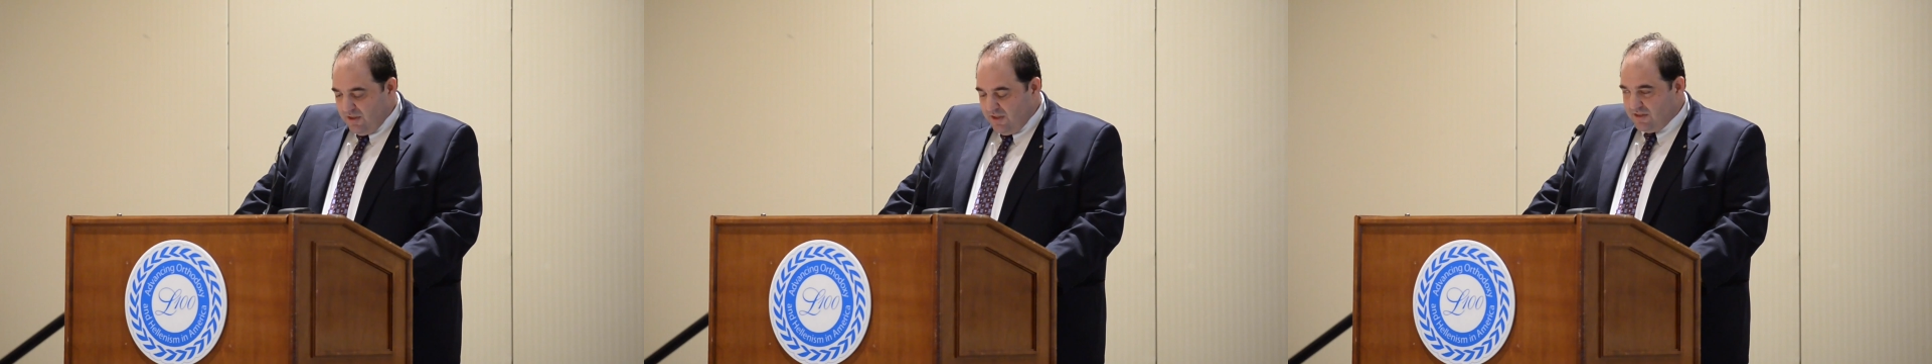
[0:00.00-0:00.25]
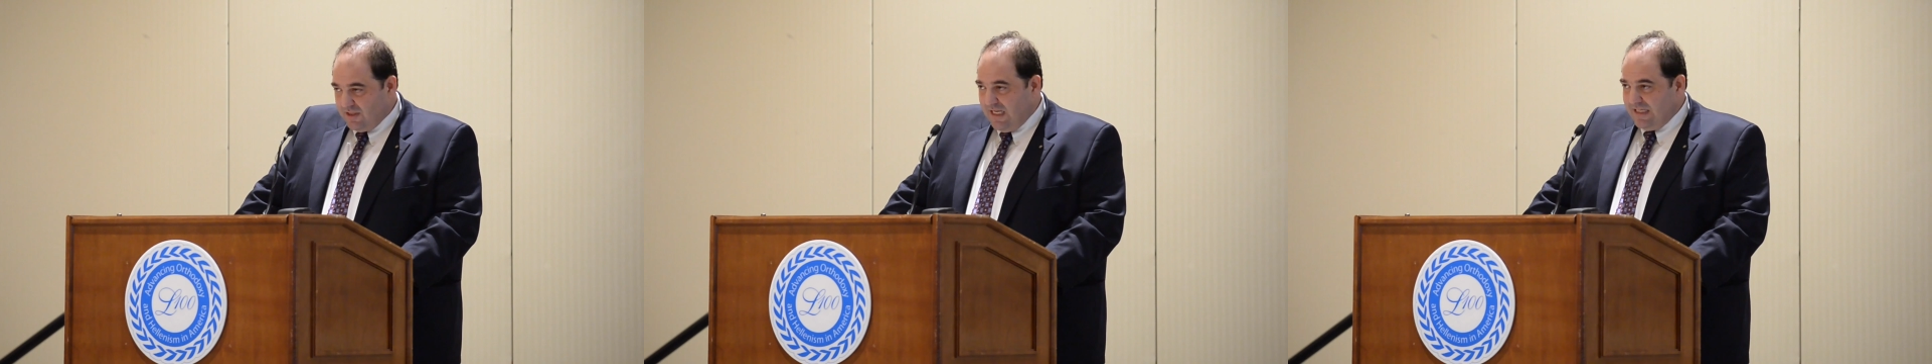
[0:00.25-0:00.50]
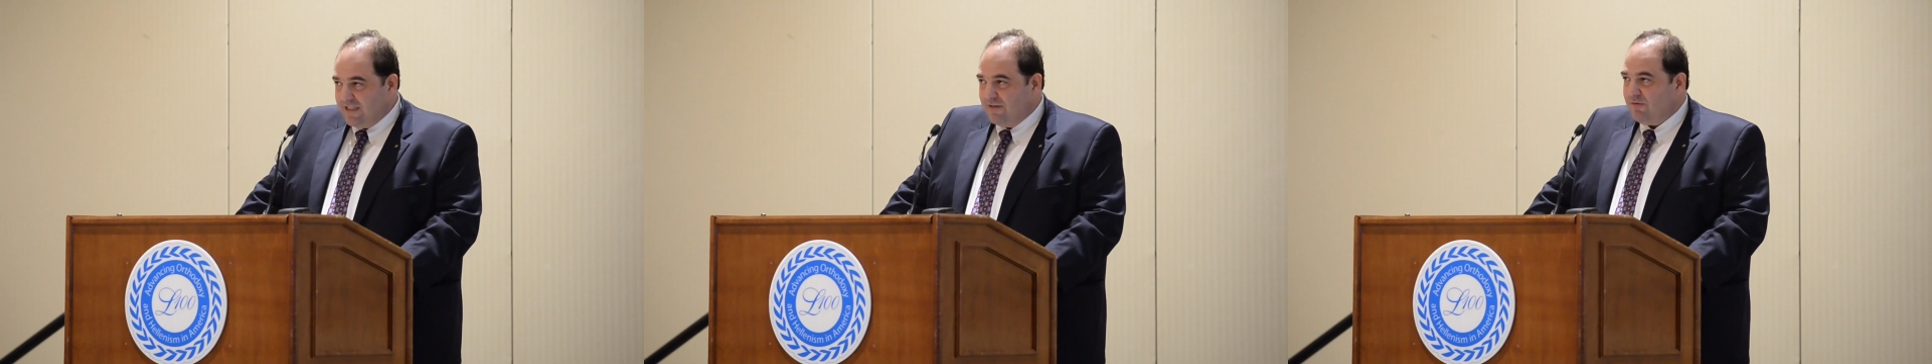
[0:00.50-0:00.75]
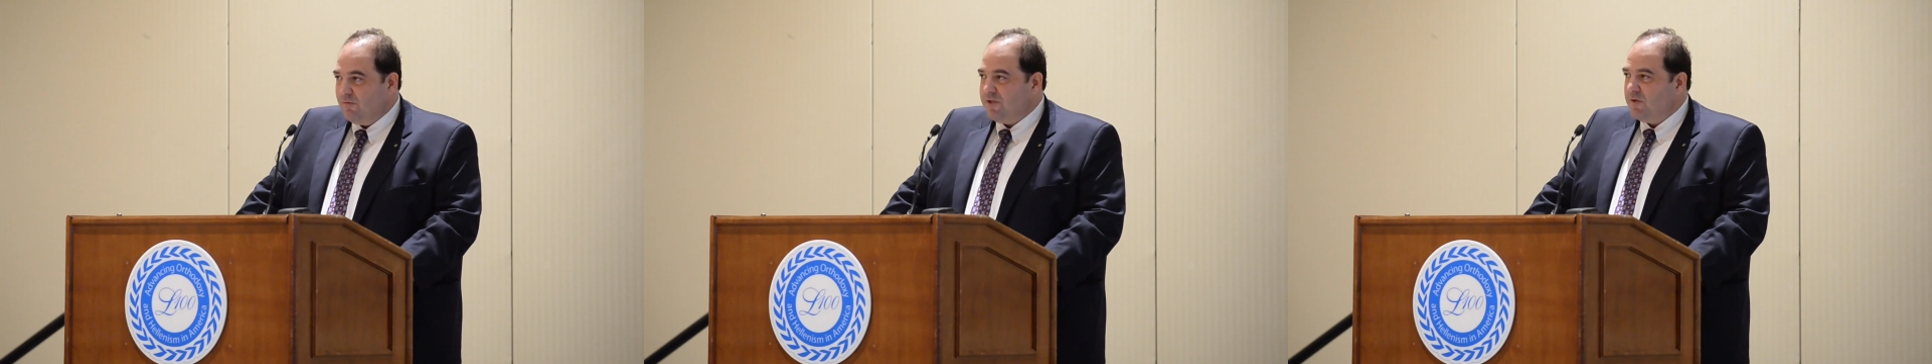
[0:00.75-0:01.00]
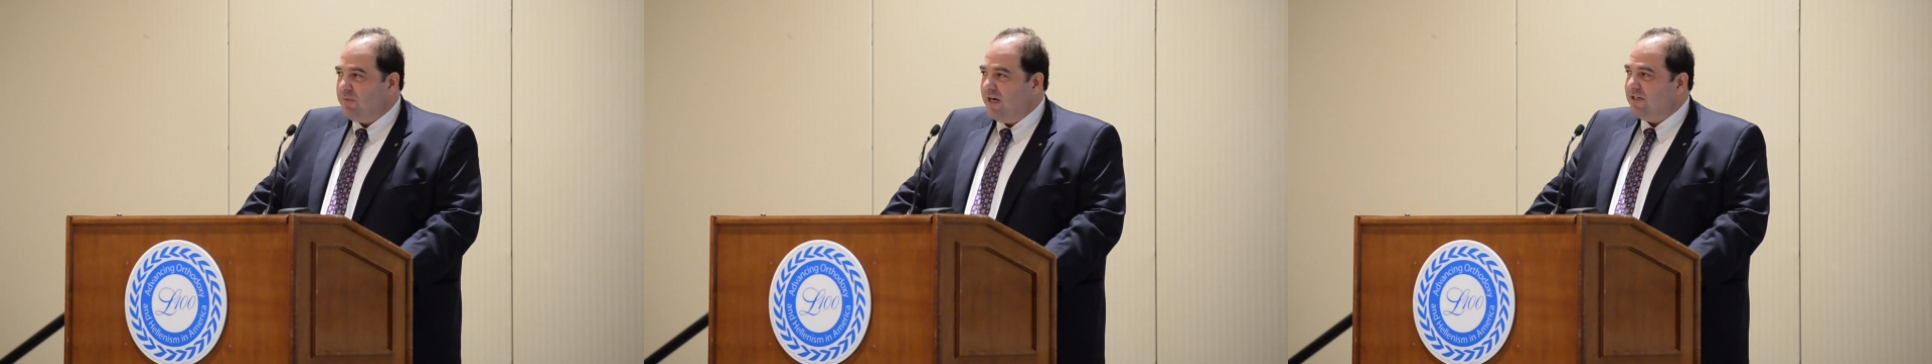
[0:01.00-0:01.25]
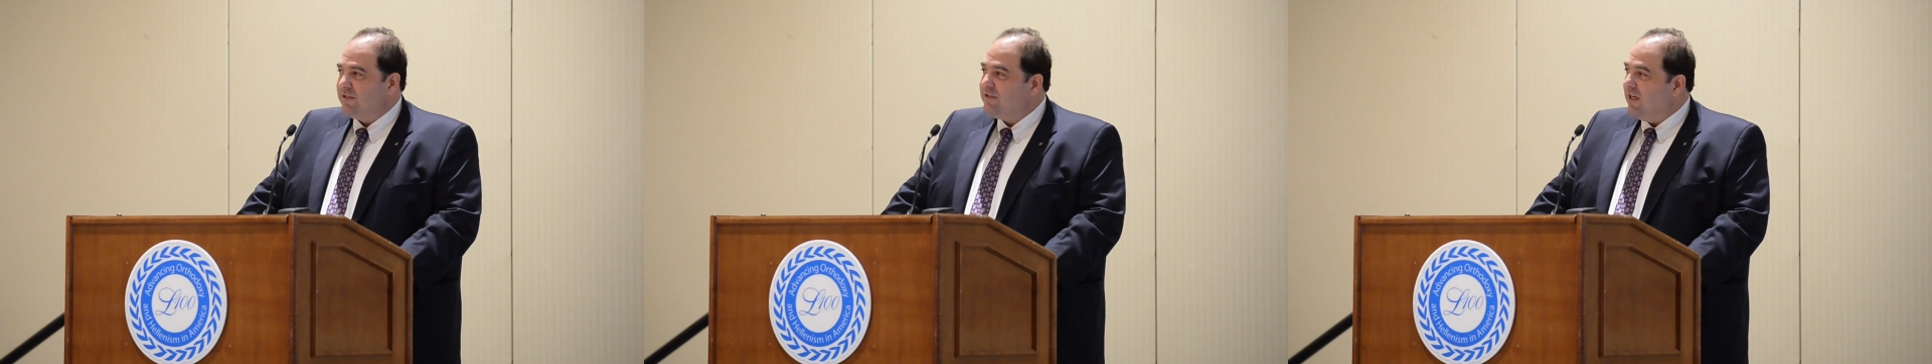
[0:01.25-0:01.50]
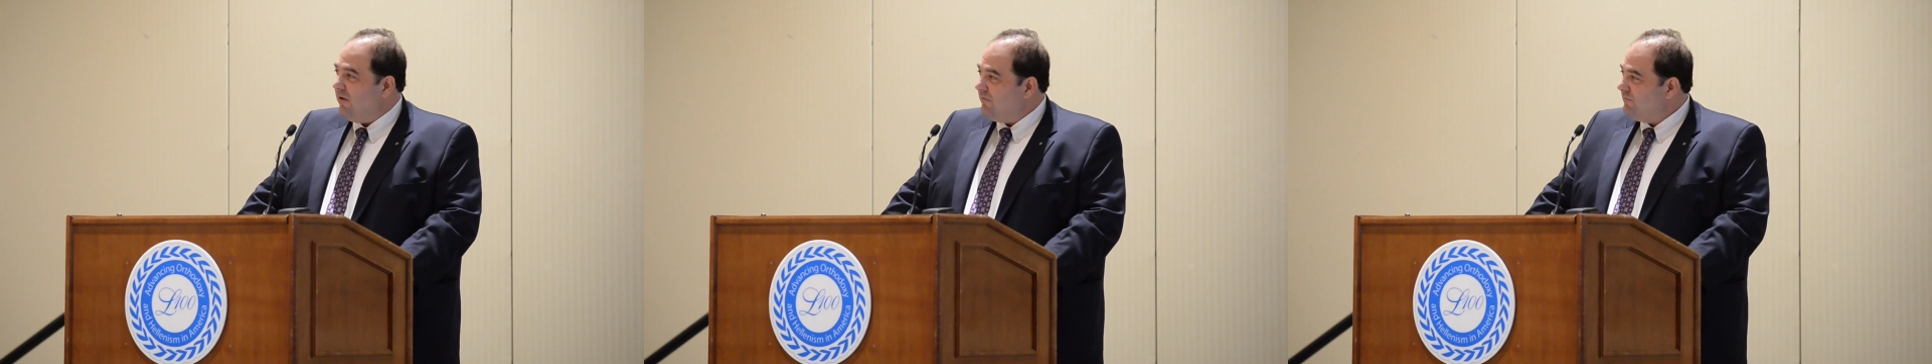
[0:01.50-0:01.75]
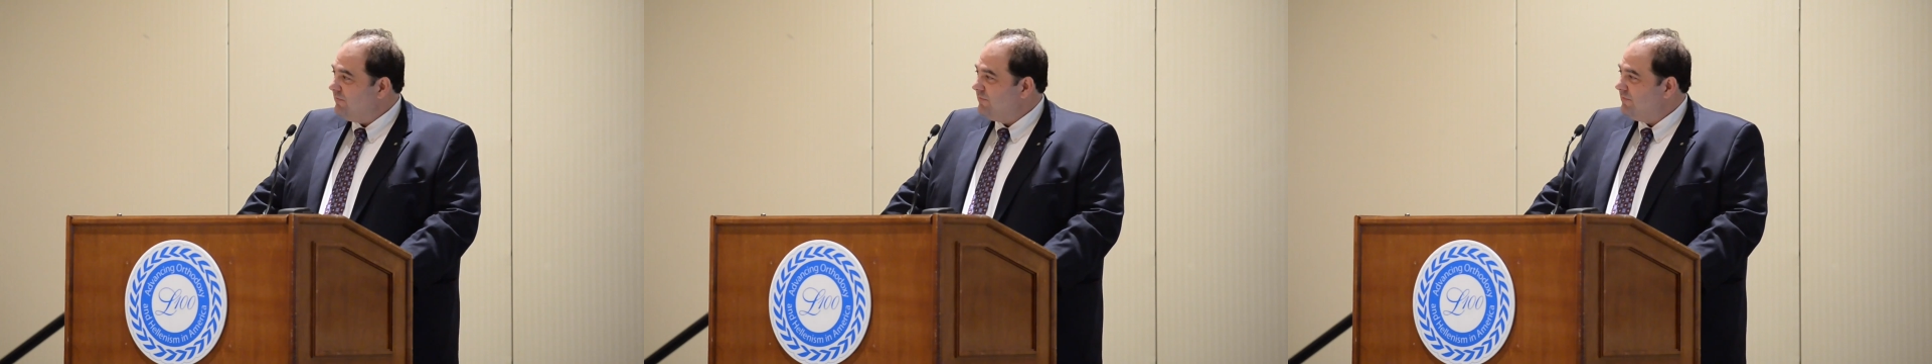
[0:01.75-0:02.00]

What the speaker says: It's a lot different when you're by yourself